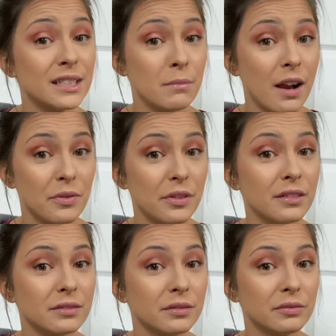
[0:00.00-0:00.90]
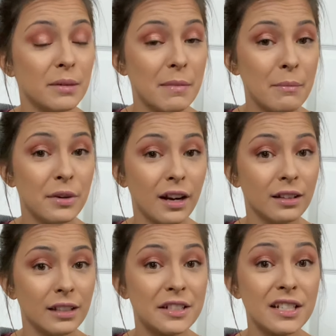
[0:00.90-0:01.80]
Month.
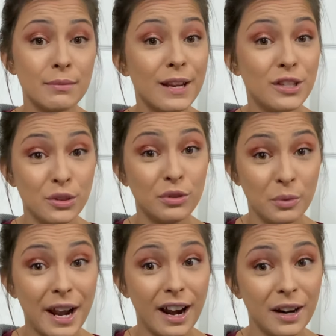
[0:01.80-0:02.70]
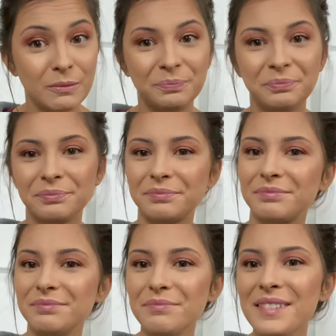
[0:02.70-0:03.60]
Remember, I just made you aware.
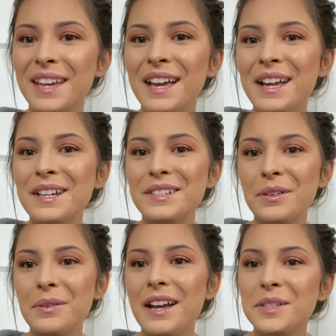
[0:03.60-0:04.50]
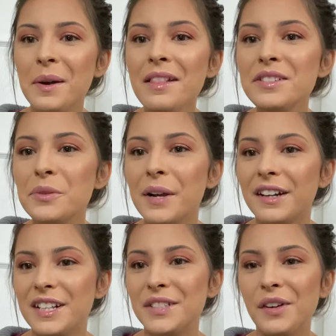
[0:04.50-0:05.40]
So as well as
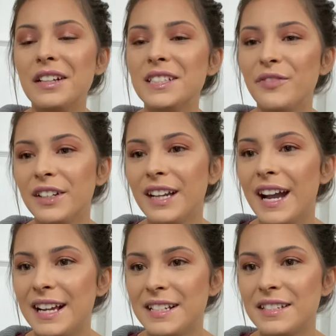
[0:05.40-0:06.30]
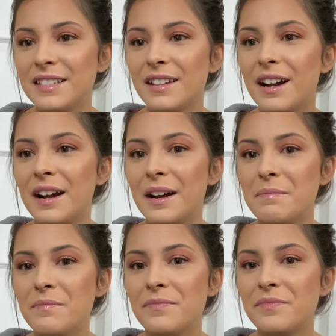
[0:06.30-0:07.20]
awareness for all different kinds
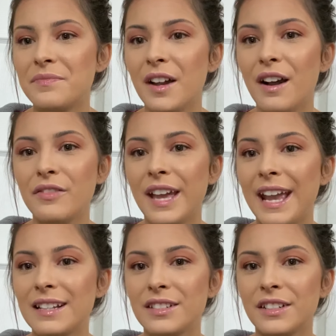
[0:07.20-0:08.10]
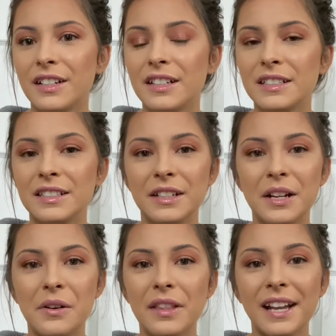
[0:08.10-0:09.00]
um, of cancers, you
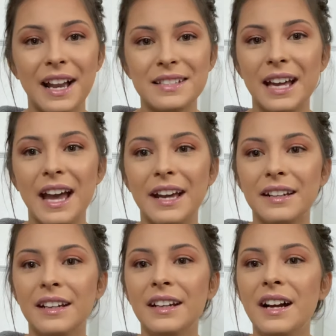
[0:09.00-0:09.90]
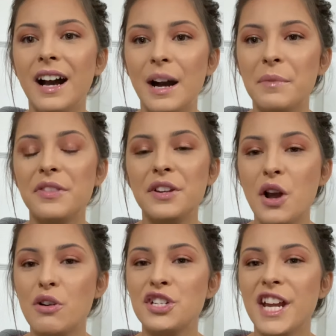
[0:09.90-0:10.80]
know, like I said, um, with the
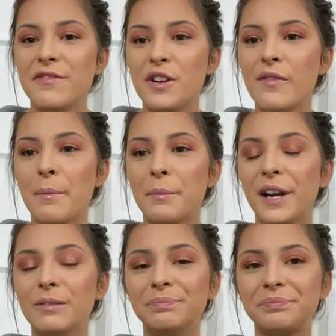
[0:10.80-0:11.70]
No Shave November.